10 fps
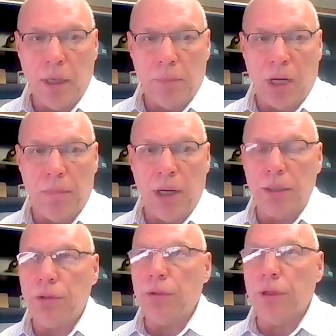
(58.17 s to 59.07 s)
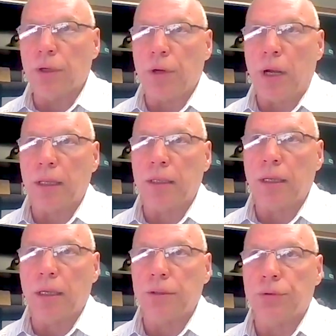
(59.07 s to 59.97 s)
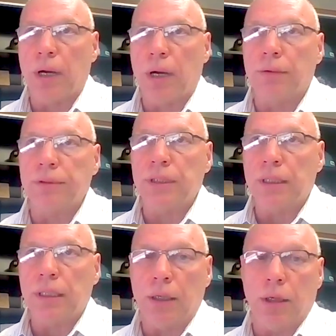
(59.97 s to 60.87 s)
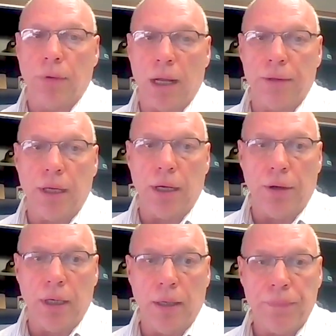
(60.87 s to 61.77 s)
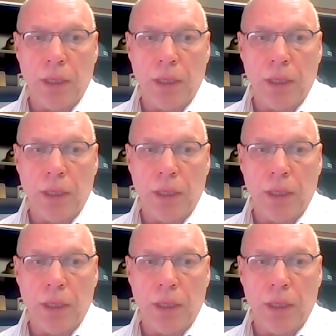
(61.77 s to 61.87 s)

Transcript: primarily due to chronic droughts in and around the area.